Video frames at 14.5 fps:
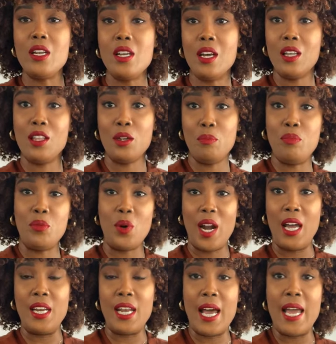Another
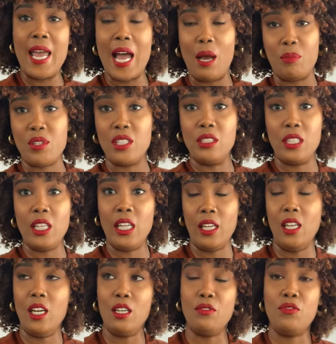brand I absolutely
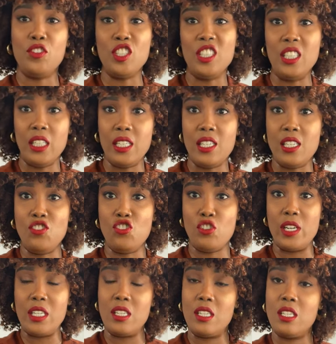love for linen
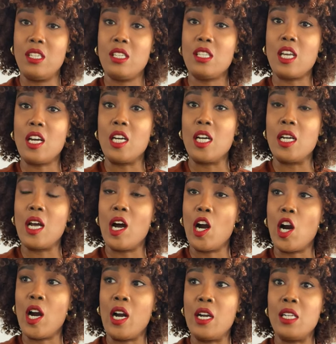dresses that
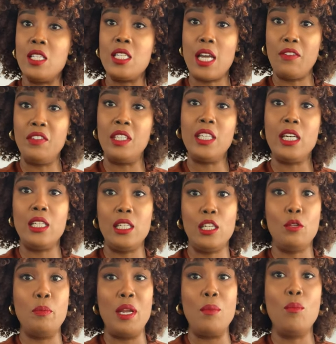are definitely a
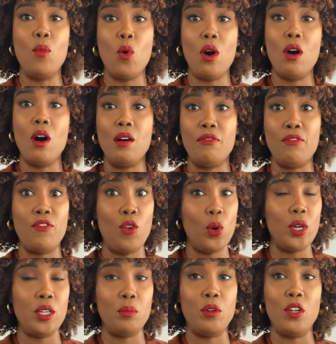little bit more
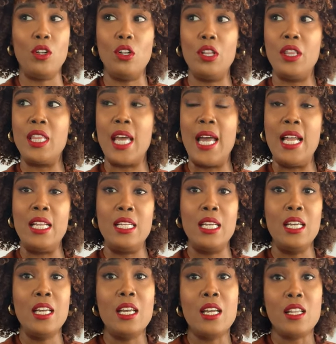affordable than
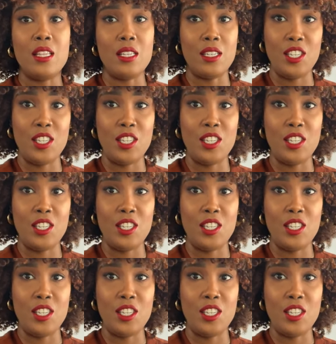the